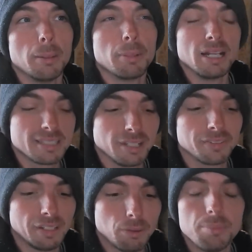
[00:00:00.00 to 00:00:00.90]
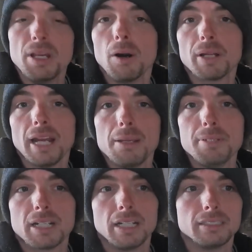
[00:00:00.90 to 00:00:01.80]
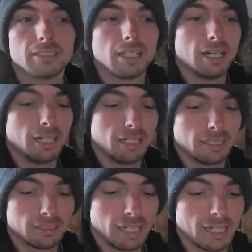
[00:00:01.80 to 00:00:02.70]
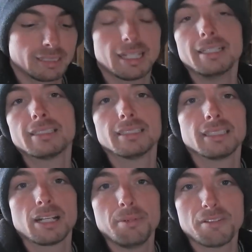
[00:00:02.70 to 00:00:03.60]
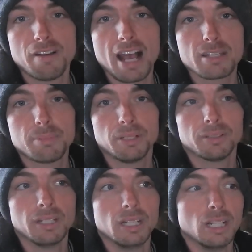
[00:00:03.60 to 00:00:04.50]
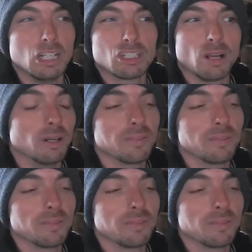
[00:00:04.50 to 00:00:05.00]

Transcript: but I still think we'll be okay because, uh, like I said, this isn't going to be a fast build. So I don't